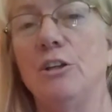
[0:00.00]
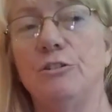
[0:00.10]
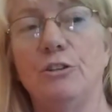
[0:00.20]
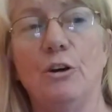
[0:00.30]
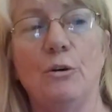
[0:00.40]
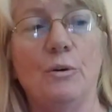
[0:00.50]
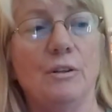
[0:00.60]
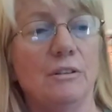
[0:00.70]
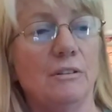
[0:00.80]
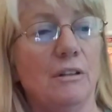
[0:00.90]
So,
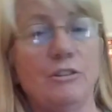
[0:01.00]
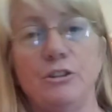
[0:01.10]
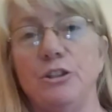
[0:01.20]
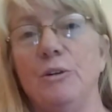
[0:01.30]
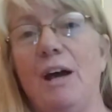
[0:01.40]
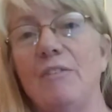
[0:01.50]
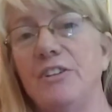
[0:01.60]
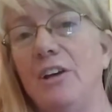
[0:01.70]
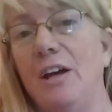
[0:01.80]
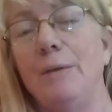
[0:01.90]
do you have the
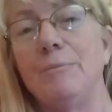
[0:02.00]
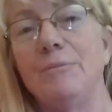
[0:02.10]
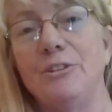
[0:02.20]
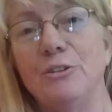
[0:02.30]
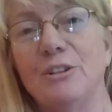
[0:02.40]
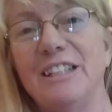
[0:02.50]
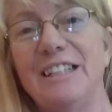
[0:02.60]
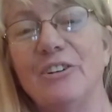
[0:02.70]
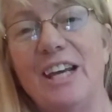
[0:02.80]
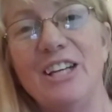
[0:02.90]
time to clean
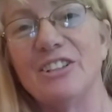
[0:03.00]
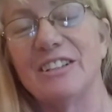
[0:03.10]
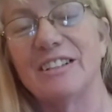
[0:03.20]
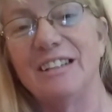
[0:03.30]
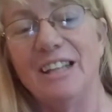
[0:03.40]
their cages?